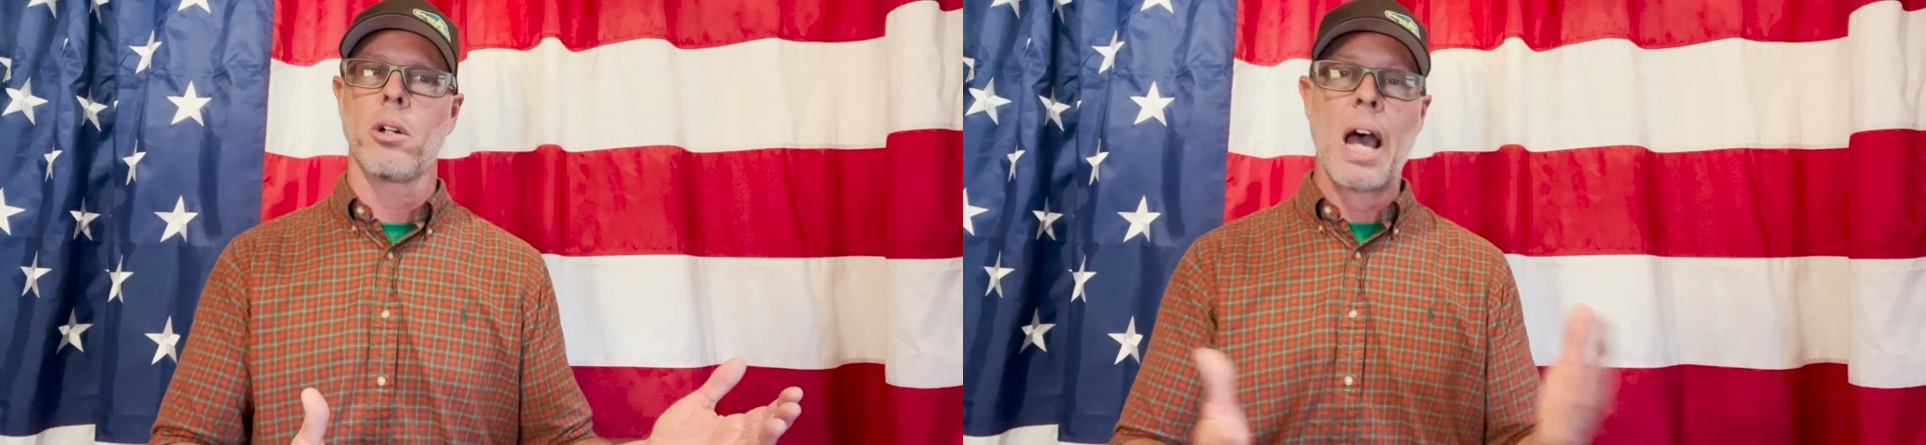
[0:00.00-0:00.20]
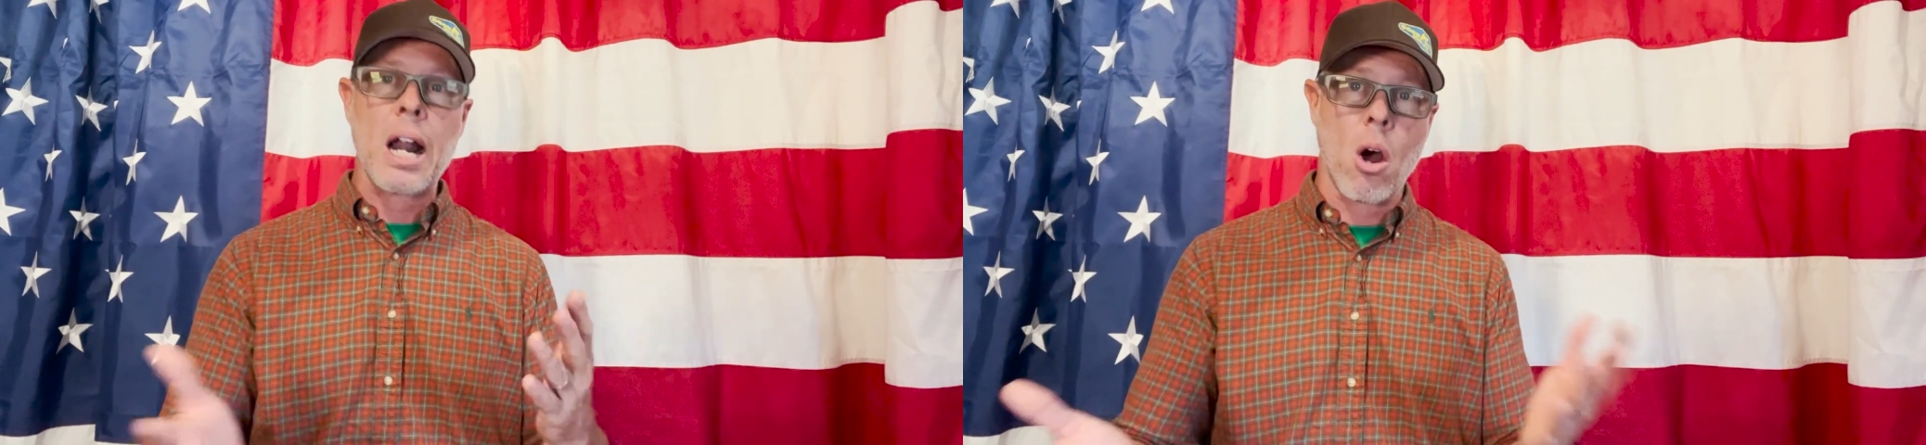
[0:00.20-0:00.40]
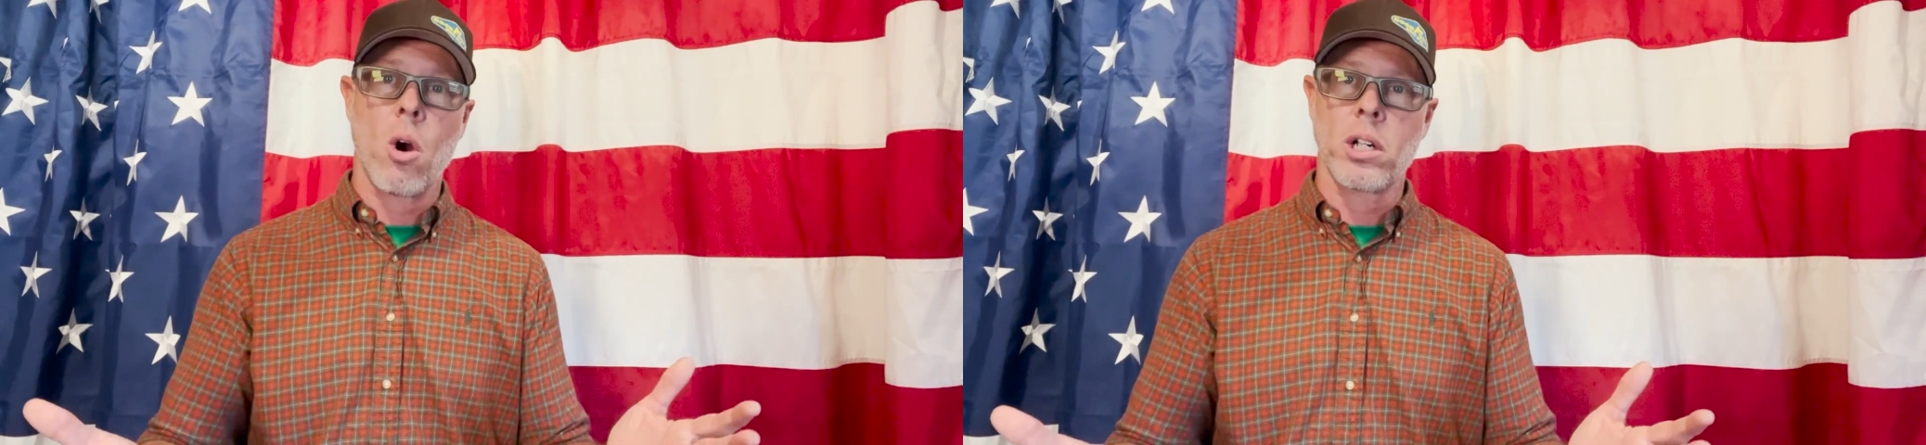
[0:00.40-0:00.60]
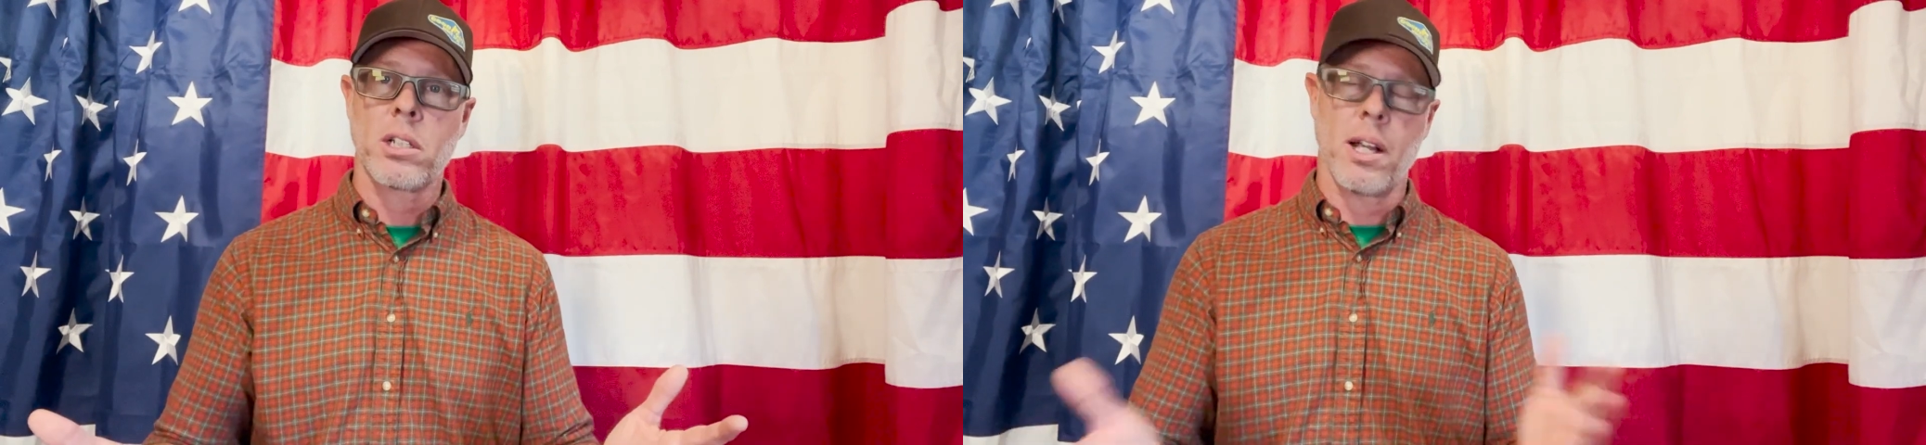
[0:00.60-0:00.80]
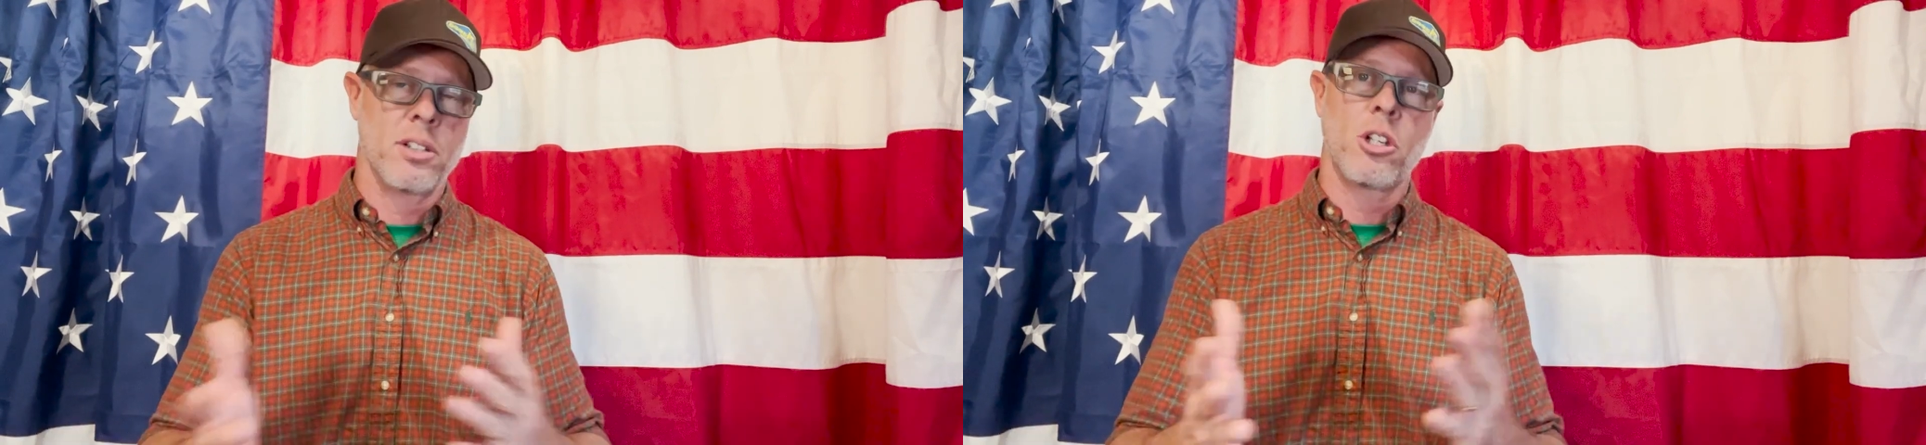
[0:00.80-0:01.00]
not
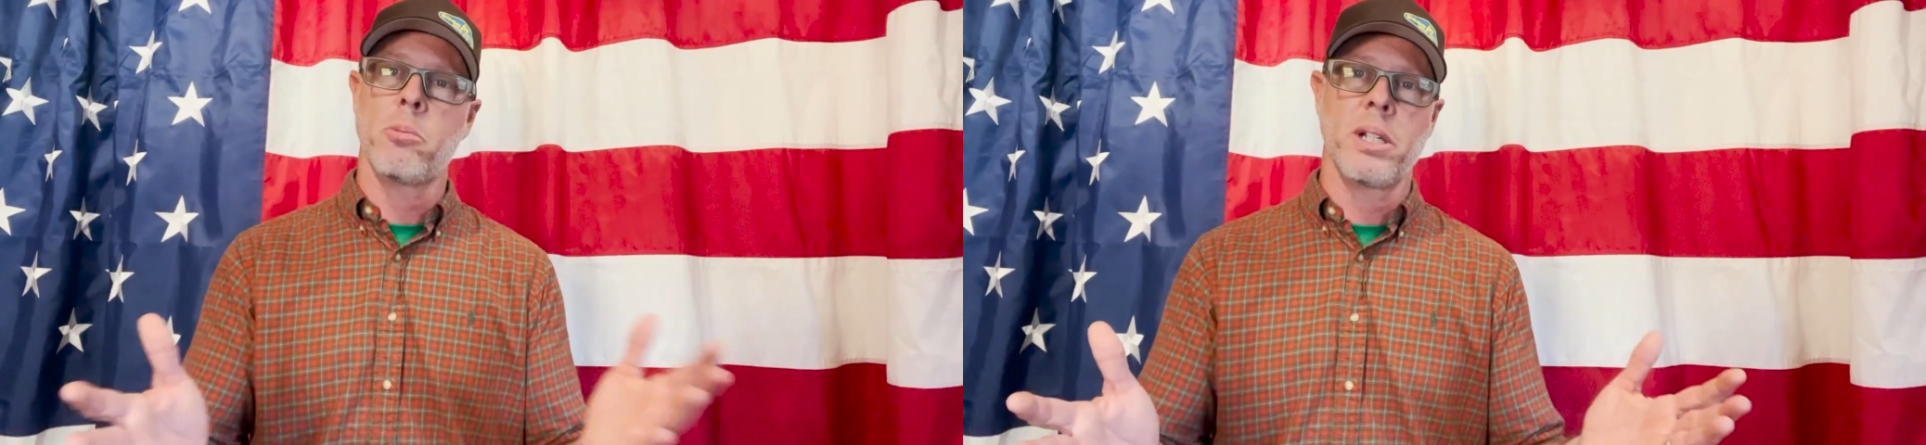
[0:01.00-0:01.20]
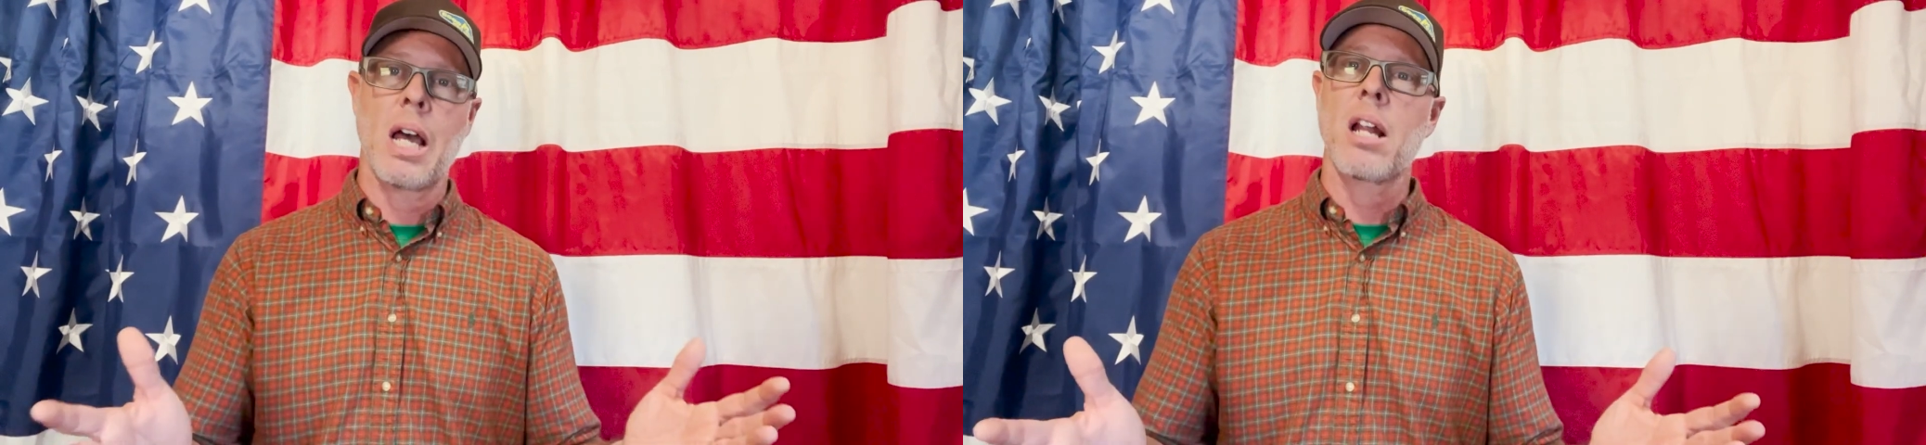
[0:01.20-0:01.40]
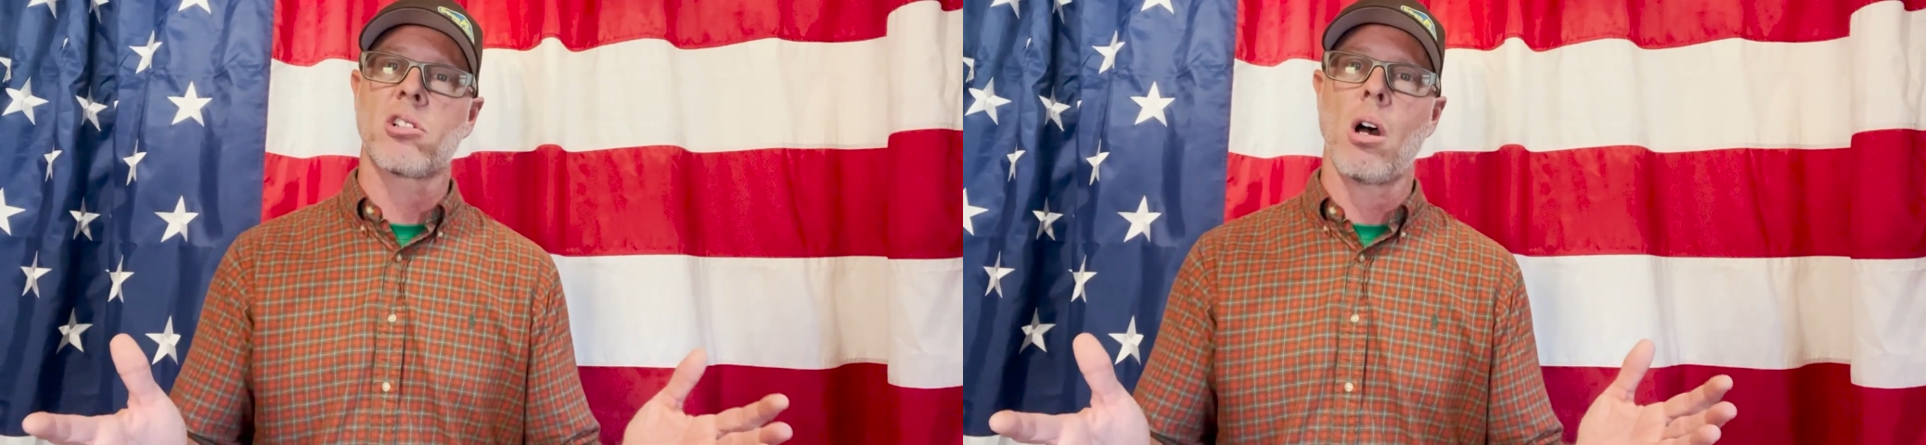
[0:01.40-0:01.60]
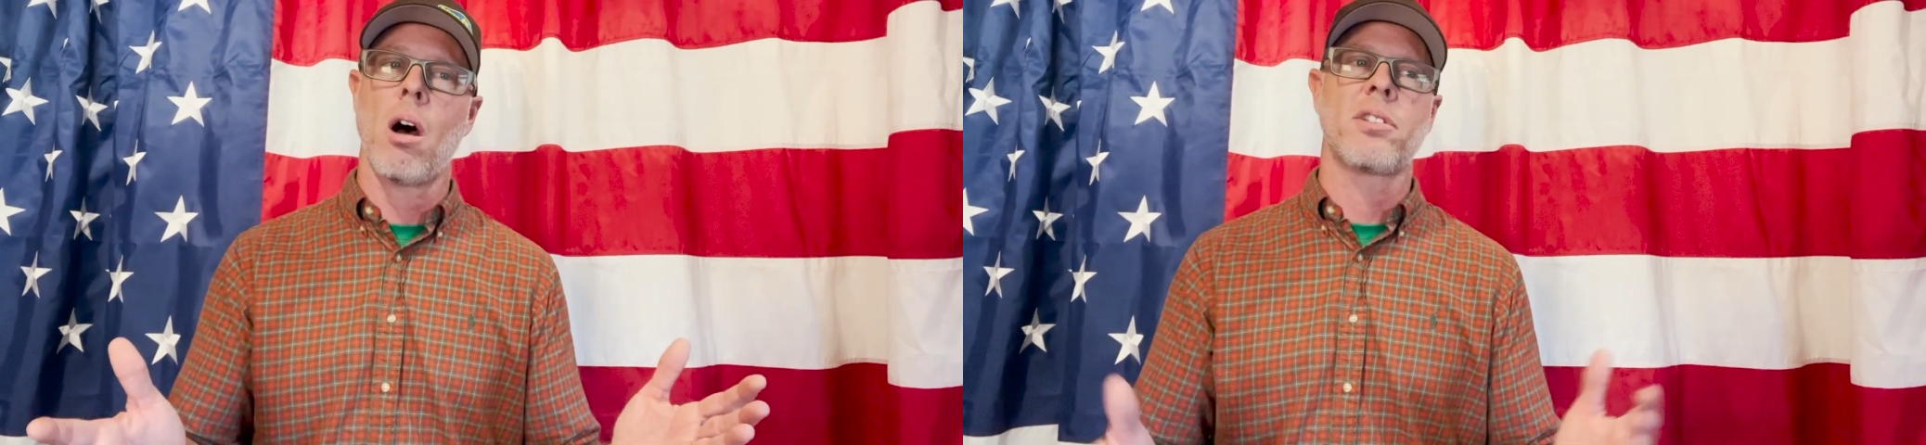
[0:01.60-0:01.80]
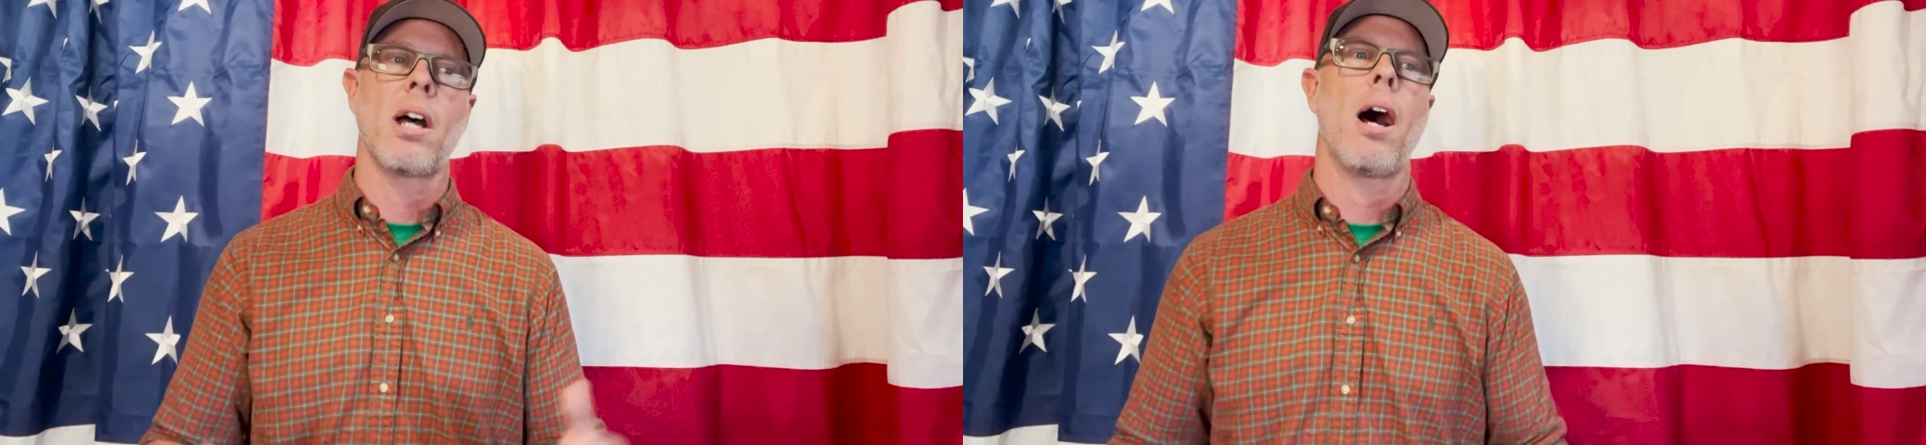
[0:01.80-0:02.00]
a
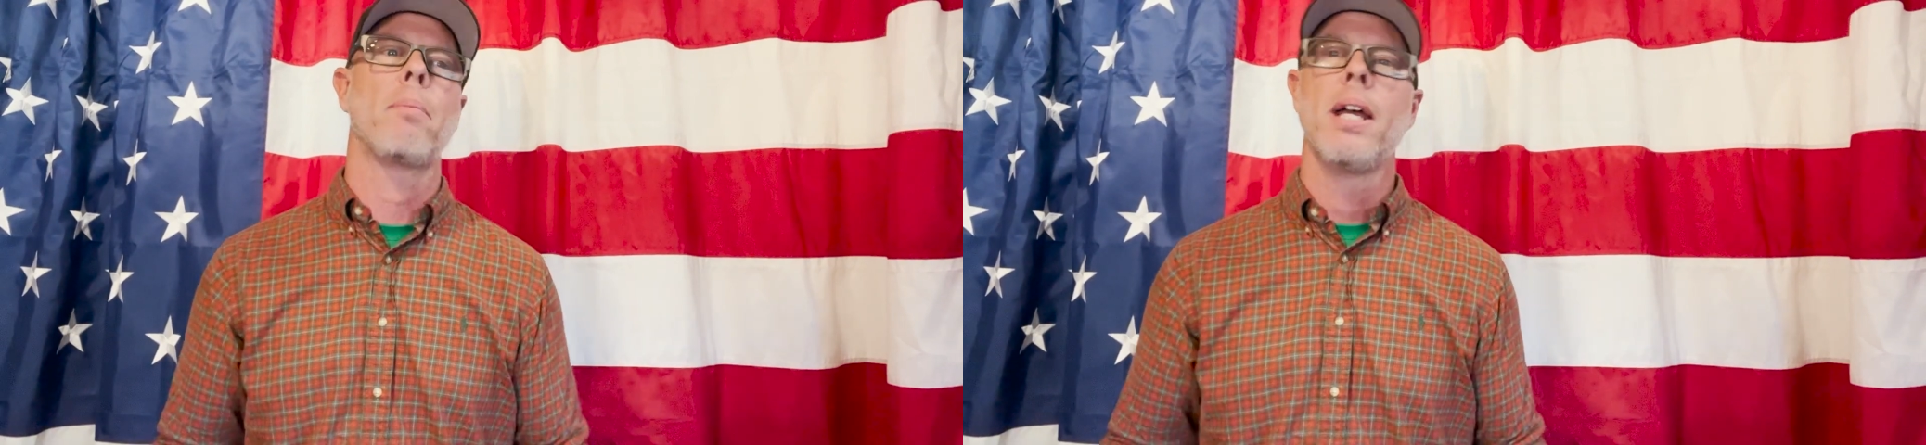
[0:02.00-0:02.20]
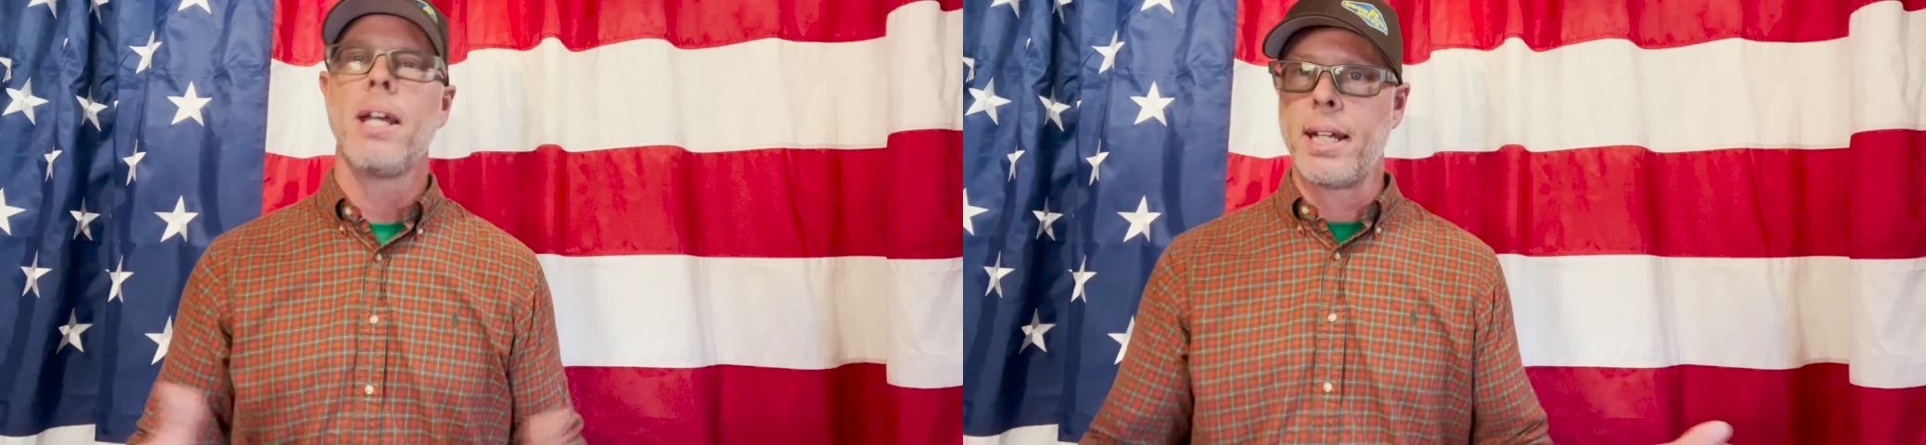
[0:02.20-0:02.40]
soft top